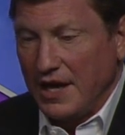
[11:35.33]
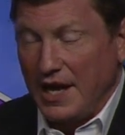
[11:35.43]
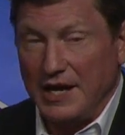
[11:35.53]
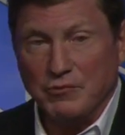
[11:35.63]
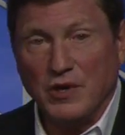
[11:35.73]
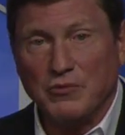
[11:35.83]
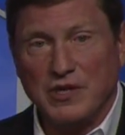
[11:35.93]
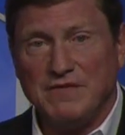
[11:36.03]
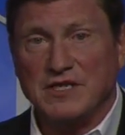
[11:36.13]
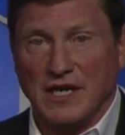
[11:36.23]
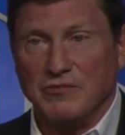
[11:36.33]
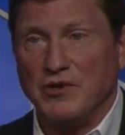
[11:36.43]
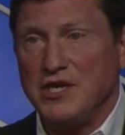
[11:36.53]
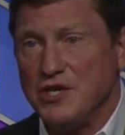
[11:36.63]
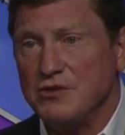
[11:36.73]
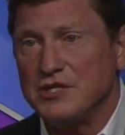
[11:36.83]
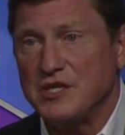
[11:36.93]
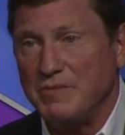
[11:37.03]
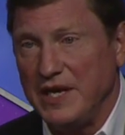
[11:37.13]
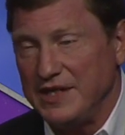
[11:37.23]
And what we've done, we used
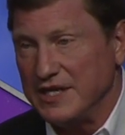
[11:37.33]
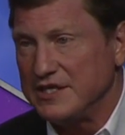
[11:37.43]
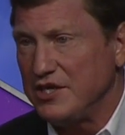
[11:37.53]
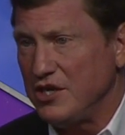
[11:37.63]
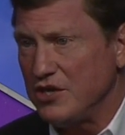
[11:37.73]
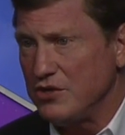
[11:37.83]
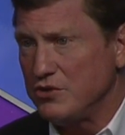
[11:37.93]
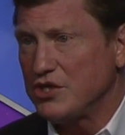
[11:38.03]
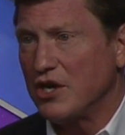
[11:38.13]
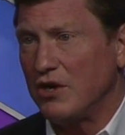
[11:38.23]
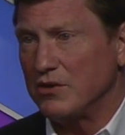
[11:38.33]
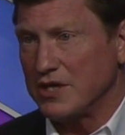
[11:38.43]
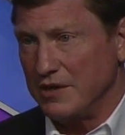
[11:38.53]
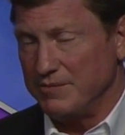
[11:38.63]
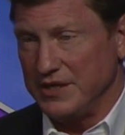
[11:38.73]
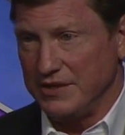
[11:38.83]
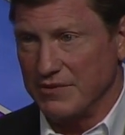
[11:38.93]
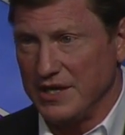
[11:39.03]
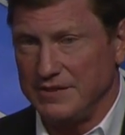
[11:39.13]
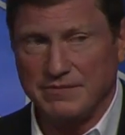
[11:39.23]
to be this huge coal company,
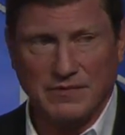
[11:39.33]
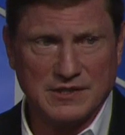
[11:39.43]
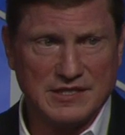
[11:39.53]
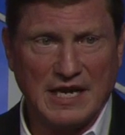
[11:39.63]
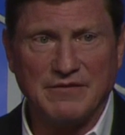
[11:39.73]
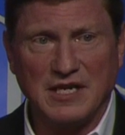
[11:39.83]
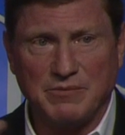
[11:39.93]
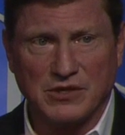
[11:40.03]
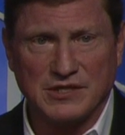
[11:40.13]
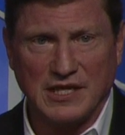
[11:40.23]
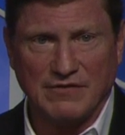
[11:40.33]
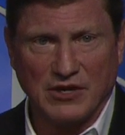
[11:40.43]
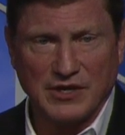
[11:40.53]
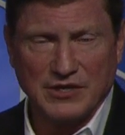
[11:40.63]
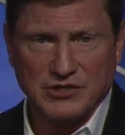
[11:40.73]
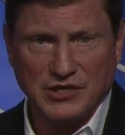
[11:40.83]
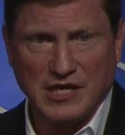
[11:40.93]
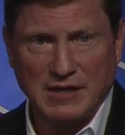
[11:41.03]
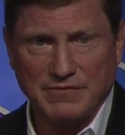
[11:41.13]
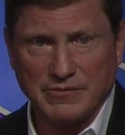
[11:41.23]
right? With 70% of our energy
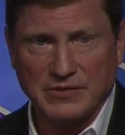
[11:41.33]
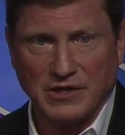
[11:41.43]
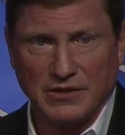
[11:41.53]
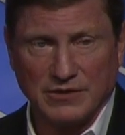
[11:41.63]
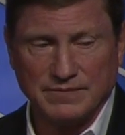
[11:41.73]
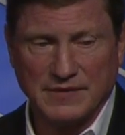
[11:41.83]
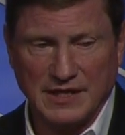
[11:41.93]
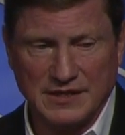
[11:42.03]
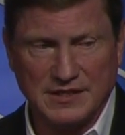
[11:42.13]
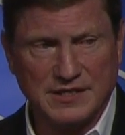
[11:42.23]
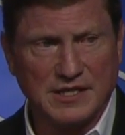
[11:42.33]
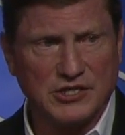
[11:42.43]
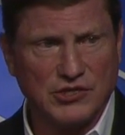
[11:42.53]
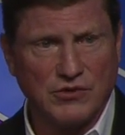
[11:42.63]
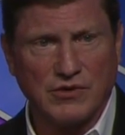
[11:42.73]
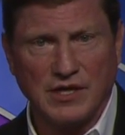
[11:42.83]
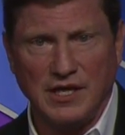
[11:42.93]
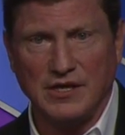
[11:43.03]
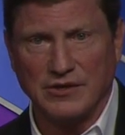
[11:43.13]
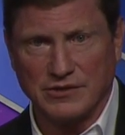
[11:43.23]
came from coal. In six short
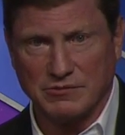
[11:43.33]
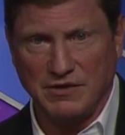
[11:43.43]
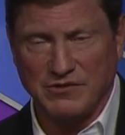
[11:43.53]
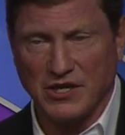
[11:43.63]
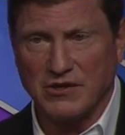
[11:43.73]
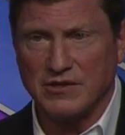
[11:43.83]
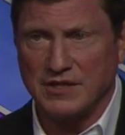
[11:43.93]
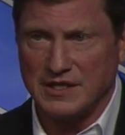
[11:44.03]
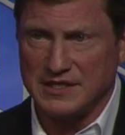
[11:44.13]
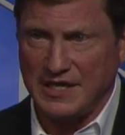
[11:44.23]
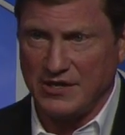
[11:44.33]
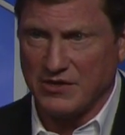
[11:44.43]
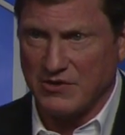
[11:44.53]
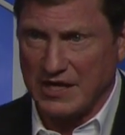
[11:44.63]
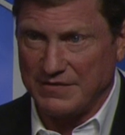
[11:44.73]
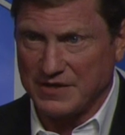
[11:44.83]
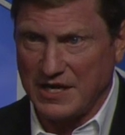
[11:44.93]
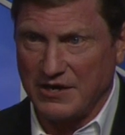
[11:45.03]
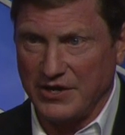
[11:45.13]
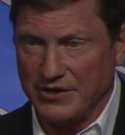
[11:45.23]
years, we've turned this aircraft
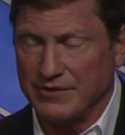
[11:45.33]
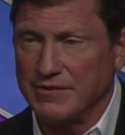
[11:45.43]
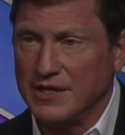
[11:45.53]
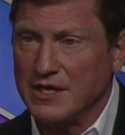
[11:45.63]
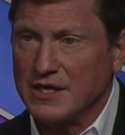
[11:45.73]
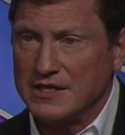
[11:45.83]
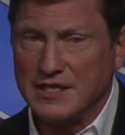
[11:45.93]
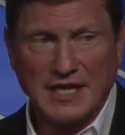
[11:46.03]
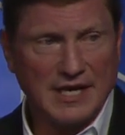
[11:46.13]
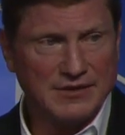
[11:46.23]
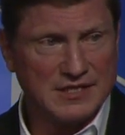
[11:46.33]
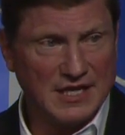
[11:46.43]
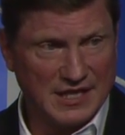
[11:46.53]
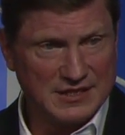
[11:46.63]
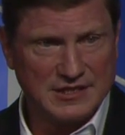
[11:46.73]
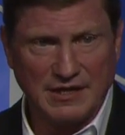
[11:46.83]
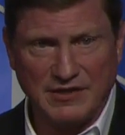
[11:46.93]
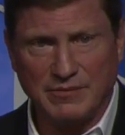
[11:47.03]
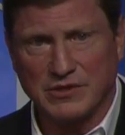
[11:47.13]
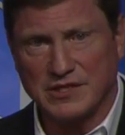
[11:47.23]
carrier to now it's not
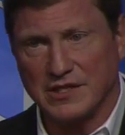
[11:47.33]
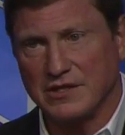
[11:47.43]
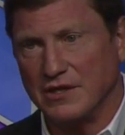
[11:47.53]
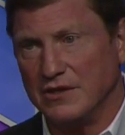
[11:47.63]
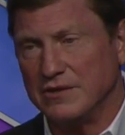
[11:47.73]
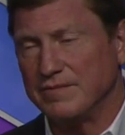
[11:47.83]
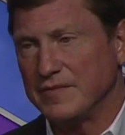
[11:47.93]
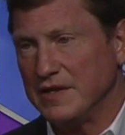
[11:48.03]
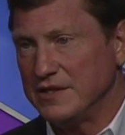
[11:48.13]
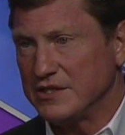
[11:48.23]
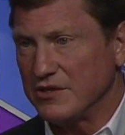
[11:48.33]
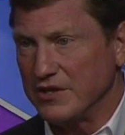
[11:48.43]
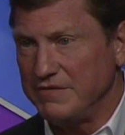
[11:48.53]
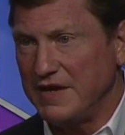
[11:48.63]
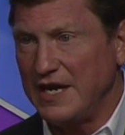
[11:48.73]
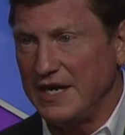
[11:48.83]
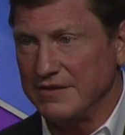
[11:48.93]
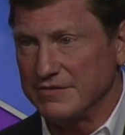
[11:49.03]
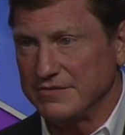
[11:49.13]
70% coal, it's 35.